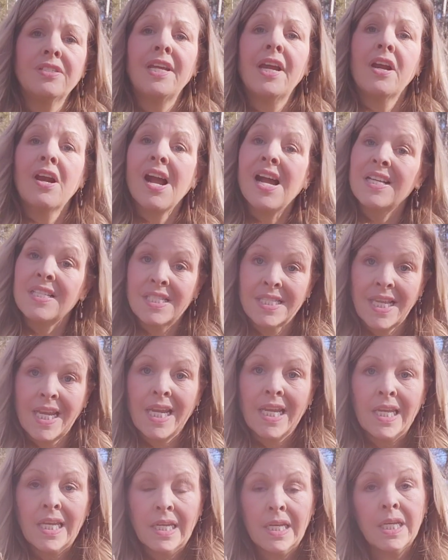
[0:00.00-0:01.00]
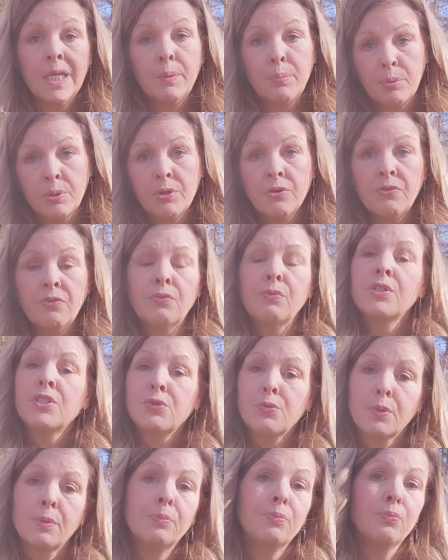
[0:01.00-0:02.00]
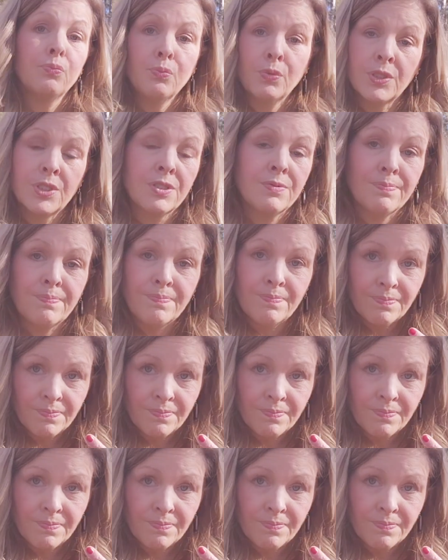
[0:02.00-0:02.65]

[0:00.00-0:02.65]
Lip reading: dare I say, idiot-proof, which was